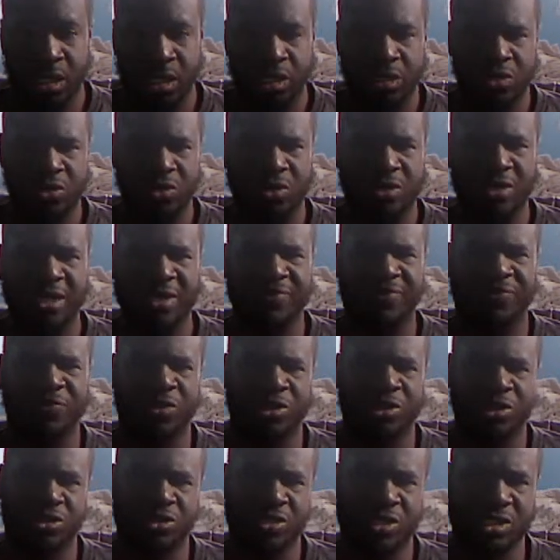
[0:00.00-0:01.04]
So that
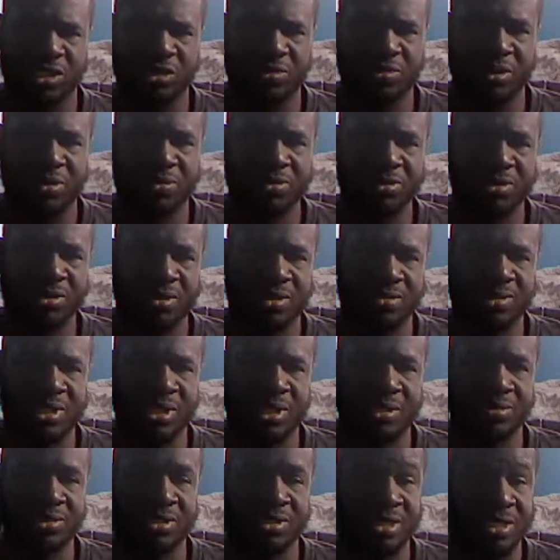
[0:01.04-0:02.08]
frustrates people
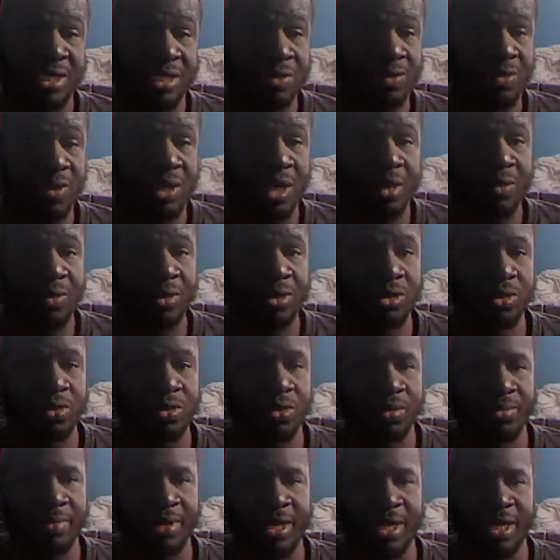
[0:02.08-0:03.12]
sometimes, because that's what I went
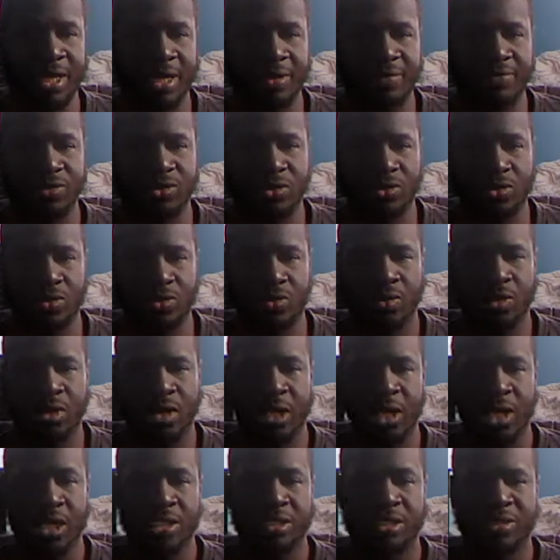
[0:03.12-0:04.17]
through in my life too.
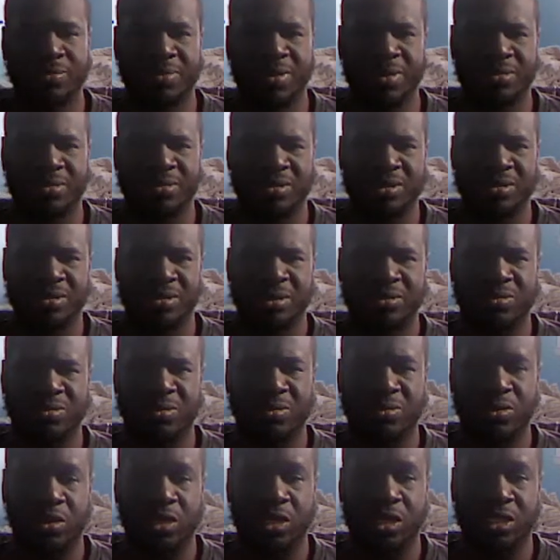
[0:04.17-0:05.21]
Sometimes
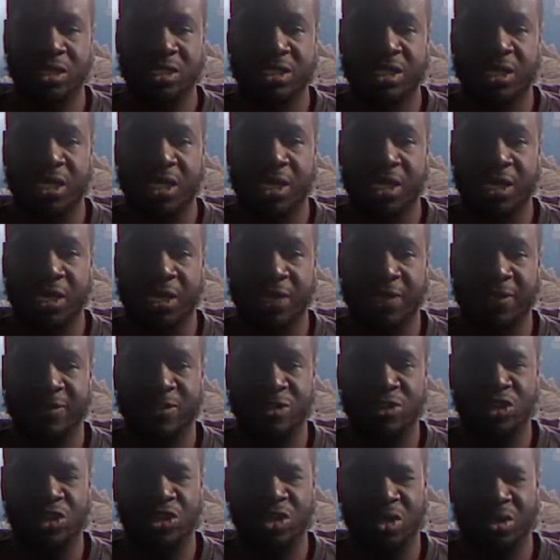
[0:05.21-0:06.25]
people don't understand your
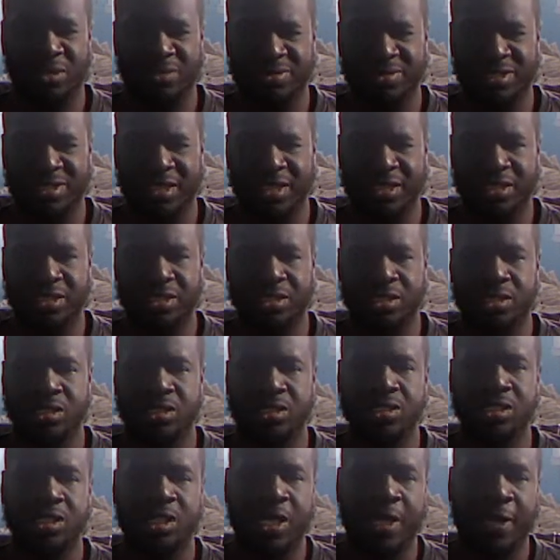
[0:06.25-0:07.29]

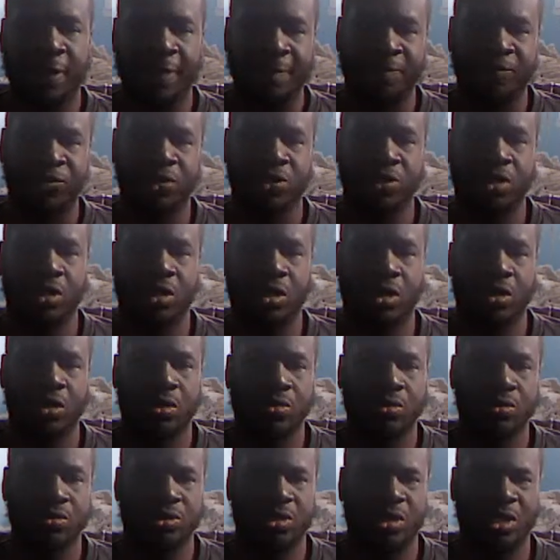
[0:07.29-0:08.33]
circumstances,
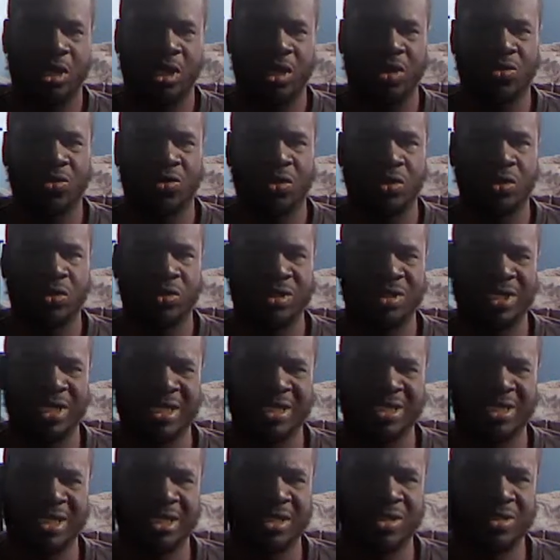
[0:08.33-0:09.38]
so they don't know. It
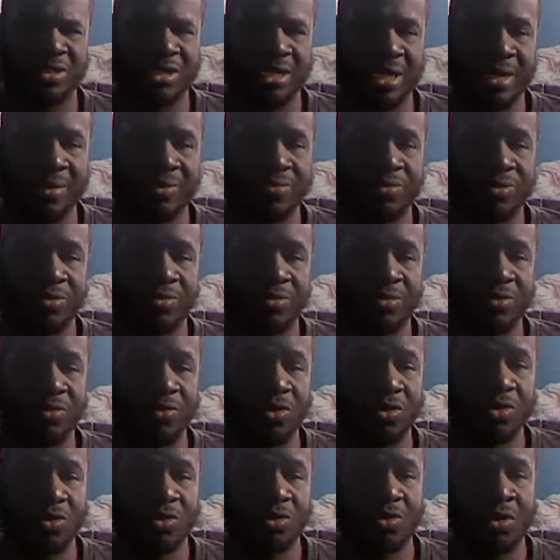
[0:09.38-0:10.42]
takes a little time
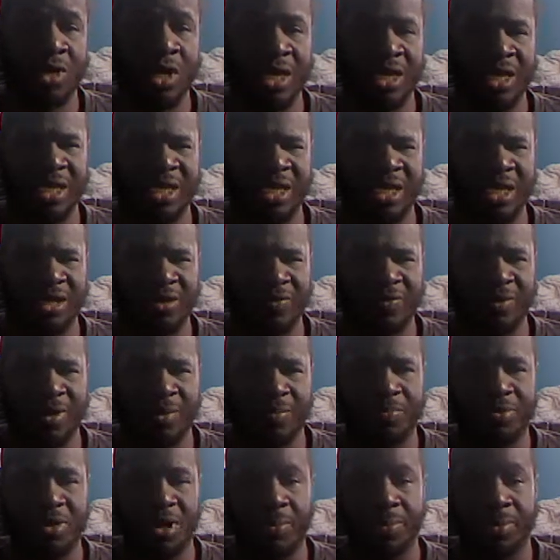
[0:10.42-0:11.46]
before you get in a
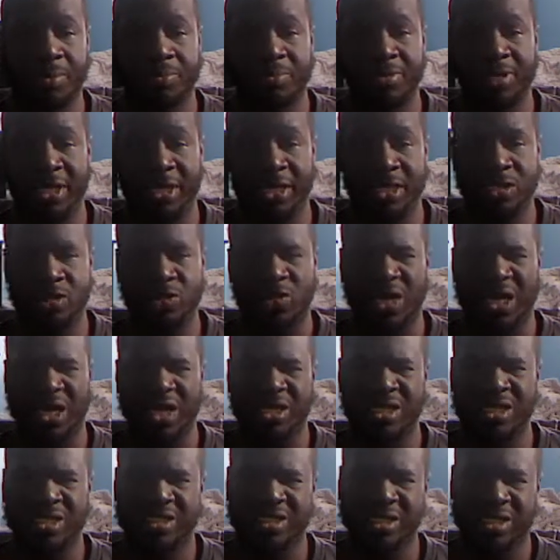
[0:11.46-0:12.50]
proper place. So I
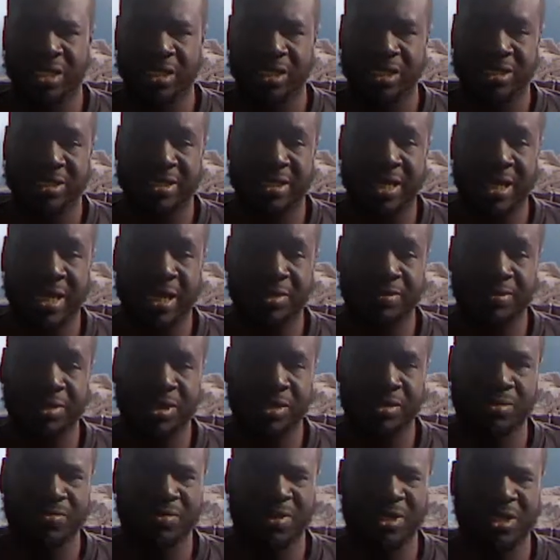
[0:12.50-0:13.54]
understand the
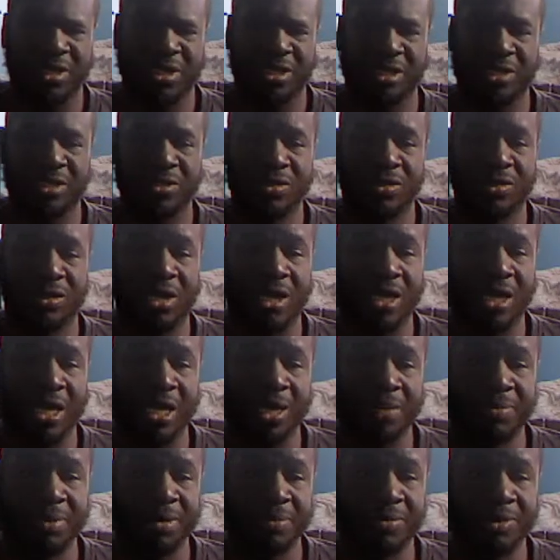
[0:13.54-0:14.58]
timing. A lot
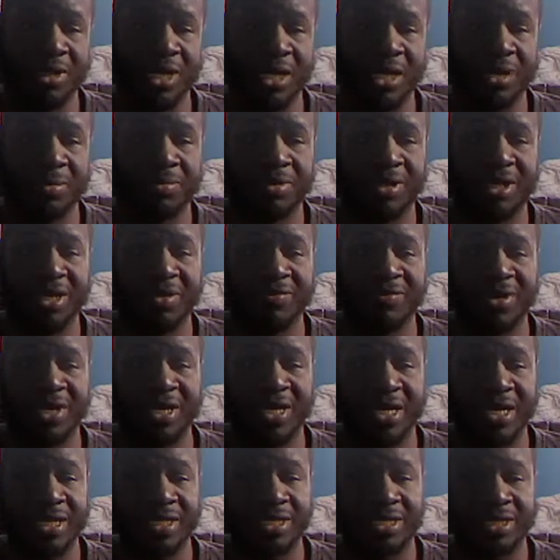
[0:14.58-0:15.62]
of people got to believe in
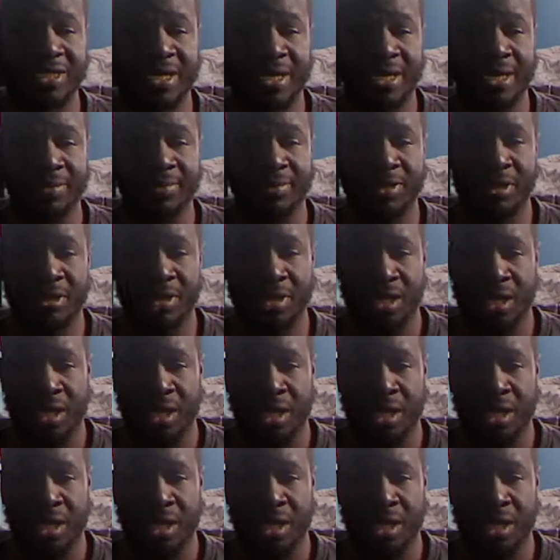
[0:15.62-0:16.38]
God's timing.